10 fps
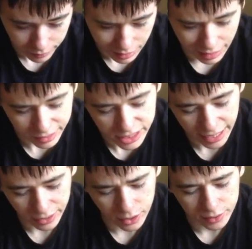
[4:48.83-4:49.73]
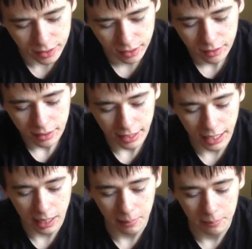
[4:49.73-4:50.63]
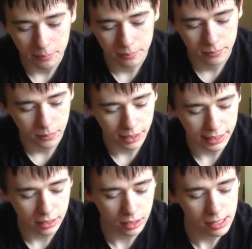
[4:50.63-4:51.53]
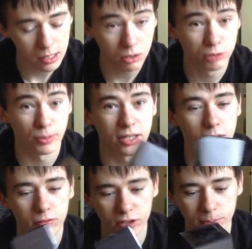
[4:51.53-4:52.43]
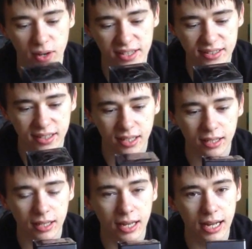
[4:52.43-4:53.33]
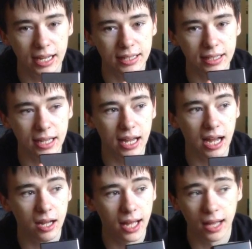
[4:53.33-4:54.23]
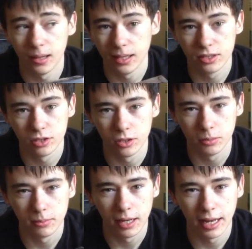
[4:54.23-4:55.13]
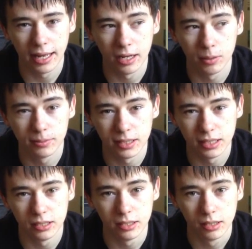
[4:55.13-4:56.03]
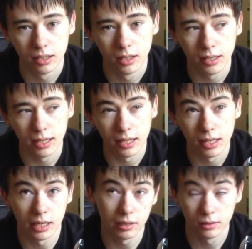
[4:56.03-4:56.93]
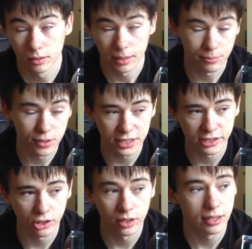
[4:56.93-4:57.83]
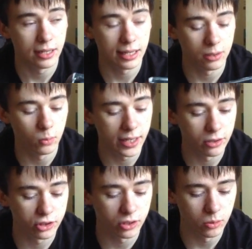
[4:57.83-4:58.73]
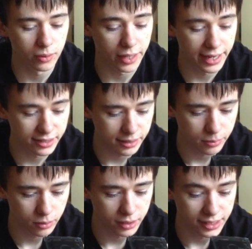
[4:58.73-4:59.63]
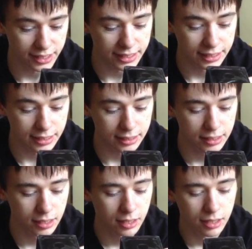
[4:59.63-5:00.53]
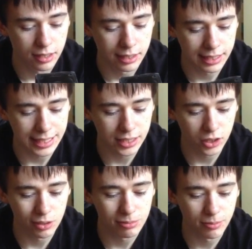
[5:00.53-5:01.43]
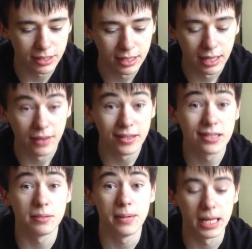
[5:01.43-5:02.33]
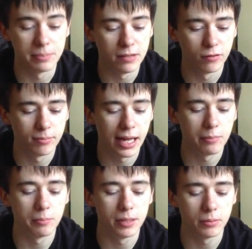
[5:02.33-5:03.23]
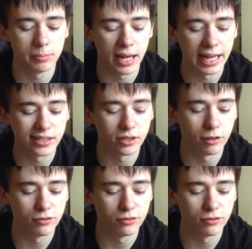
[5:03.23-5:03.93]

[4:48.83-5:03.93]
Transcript: I'll check it out. Again, it looks pretty cool for its price, and I'll let you know my updated impressions on it in like a week or so when I actually plug it in and get to grips with it. This is a pet peeve of mine when people buy stuff